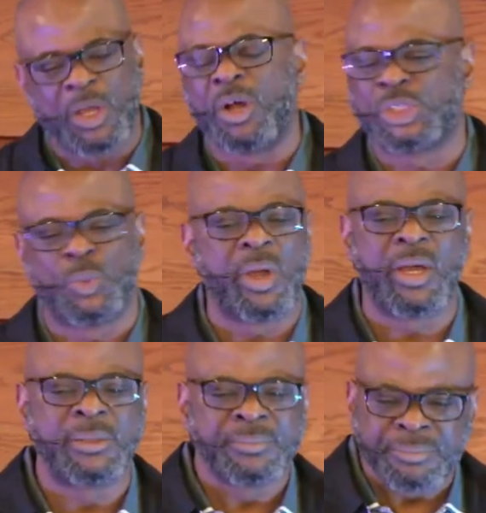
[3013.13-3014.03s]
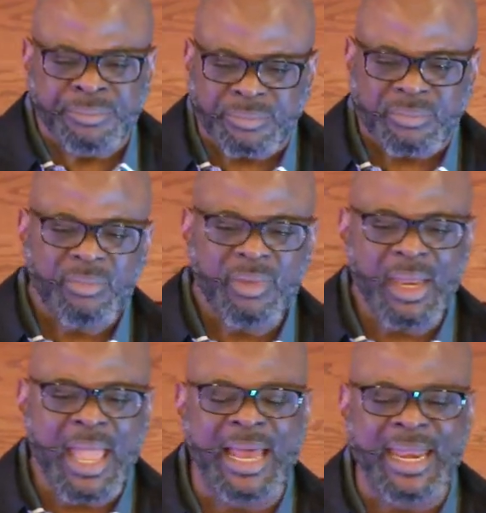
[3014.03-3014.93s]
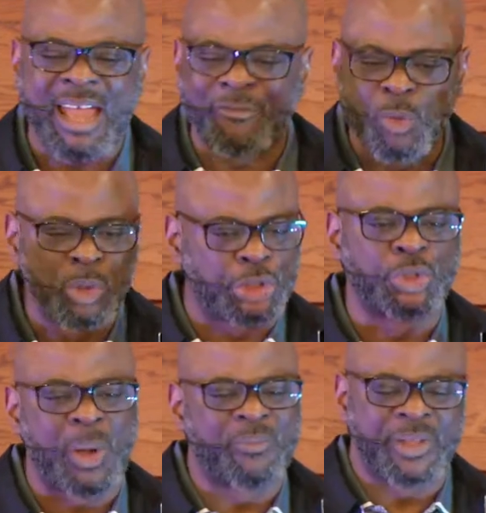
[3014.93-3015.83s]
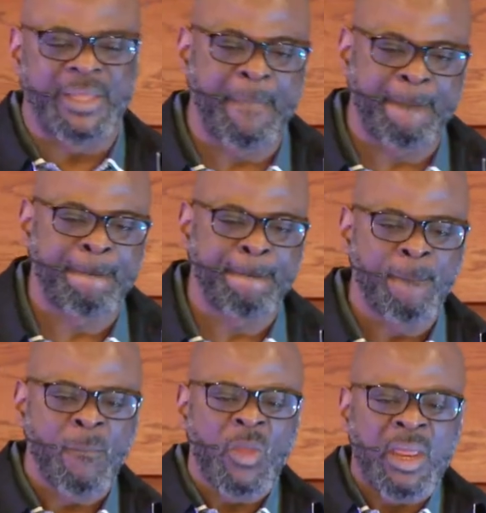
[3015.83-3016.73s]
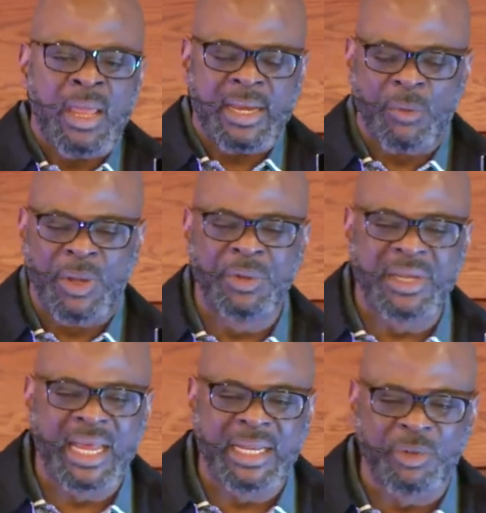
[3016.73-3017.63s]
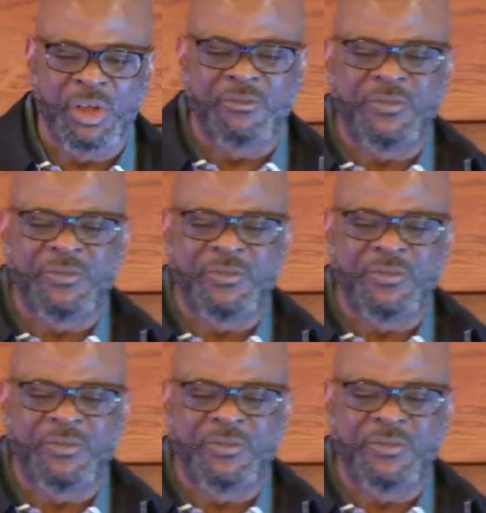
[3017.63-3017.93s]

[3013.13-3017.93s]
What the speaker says: God's word, and heaven will show up for them. And then we're looking at the book of